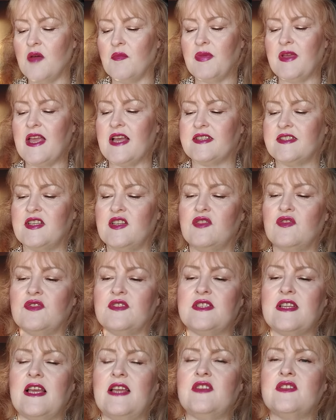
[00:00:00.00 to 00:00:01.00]
But yes, it
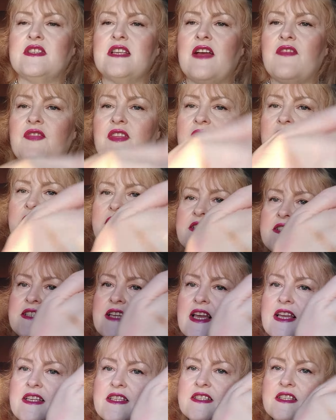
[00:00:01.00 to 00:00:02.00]
does. It doesn't have the nice
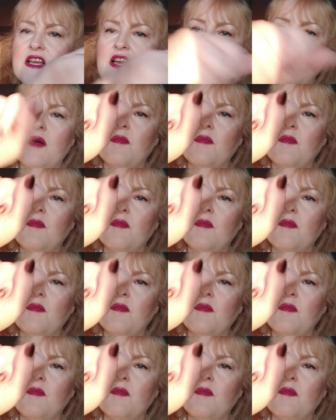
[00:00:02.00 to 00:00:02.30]
taste.